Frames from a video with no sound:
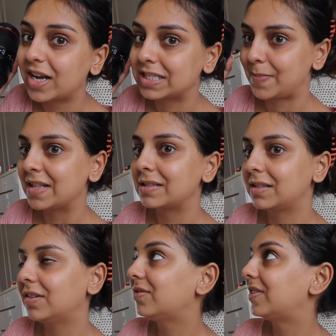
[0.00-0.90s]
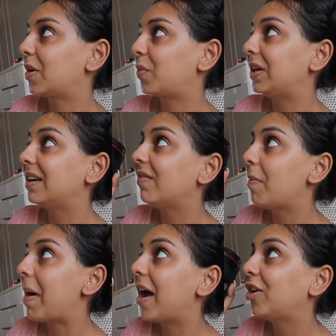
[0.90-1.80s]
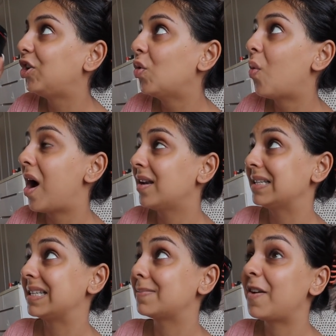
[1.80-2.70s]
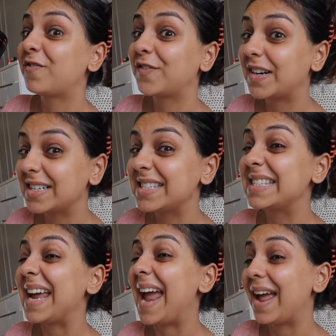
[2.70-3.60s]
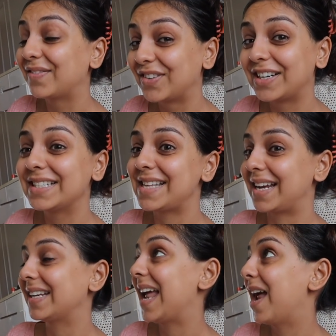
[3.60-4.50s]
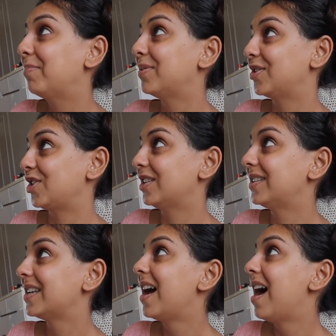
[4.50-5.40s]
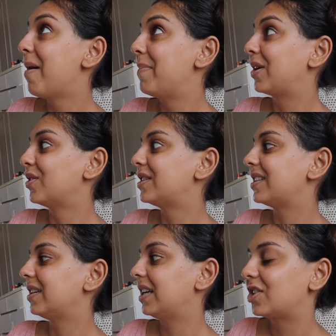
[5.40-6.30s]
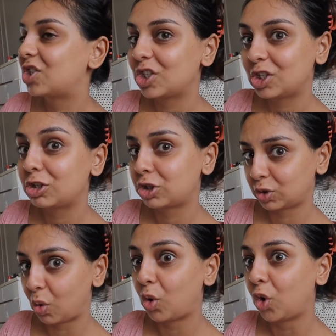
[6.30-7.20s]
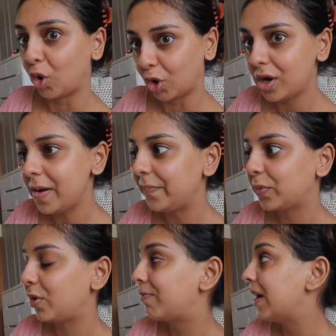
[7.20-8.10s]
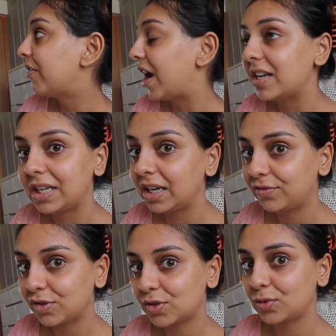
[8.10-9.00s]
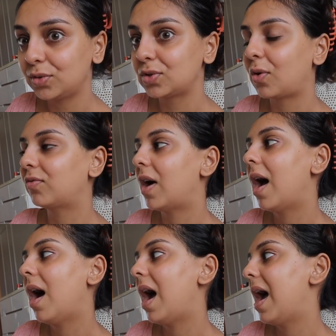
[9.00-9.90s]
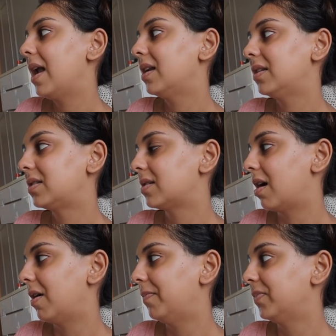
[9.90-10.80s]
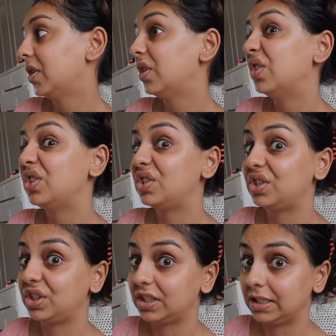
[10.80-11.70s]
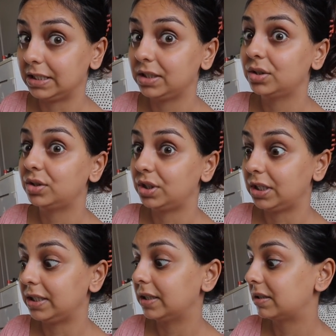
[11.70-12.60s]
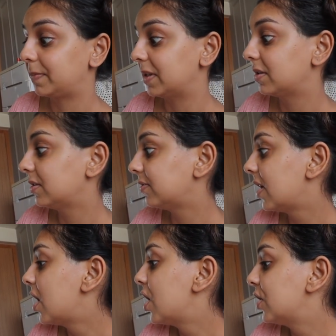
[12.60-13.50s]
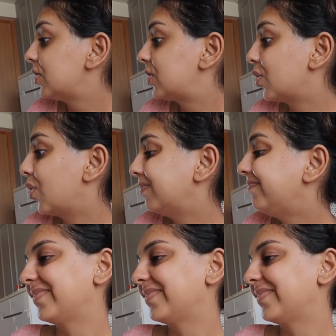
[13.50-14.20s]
expensive that we didn't even buy a new one. This is my first ever second-hand purchase because it's just so good. We've been renting it for shoots so far and it's really, really expensive. So